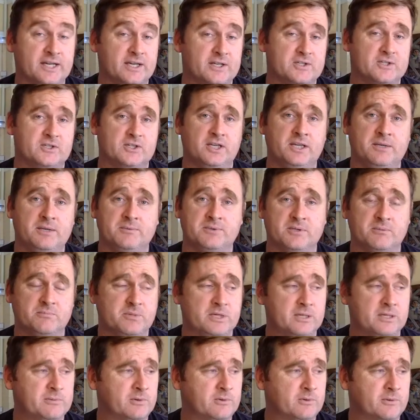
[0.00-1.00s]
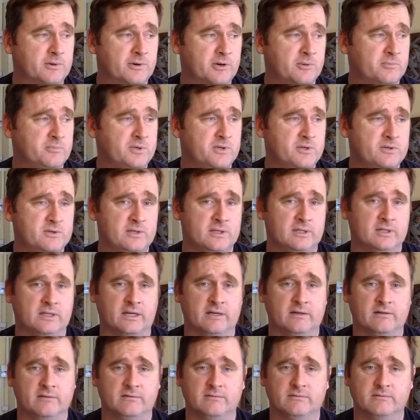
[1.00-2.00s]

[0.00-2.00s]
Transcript: it seems that people were abusing that.